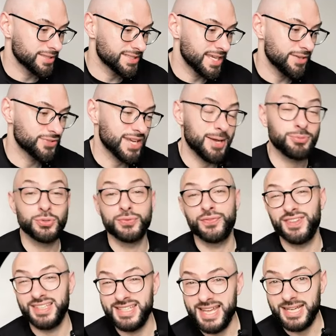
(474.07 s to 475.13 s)
it saves capital
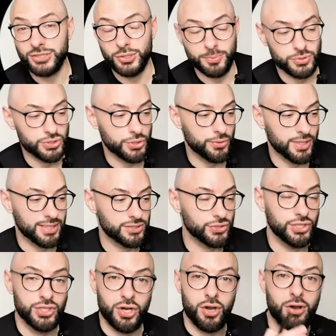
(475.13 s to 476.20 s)
for the next opportunity,
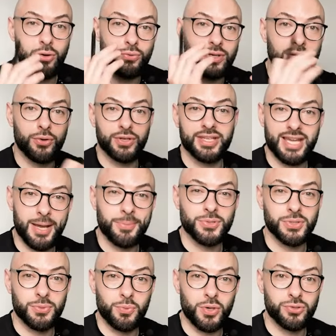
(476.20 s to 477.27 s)
so you're not holding all your
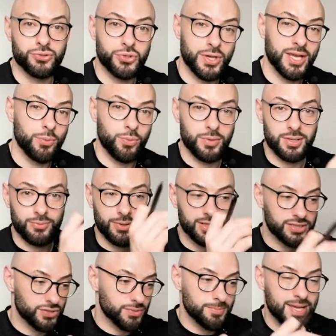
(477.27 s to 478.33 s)
capital in one trade while
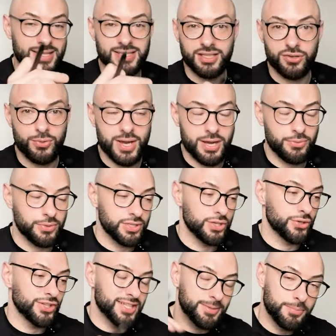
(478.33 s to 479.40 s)
it's just messing around.
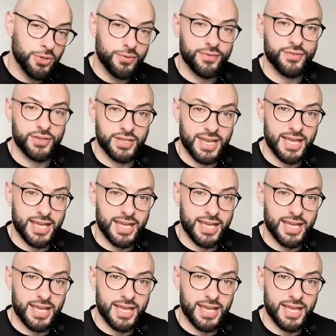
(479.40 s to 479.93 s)
You know, you can move it to the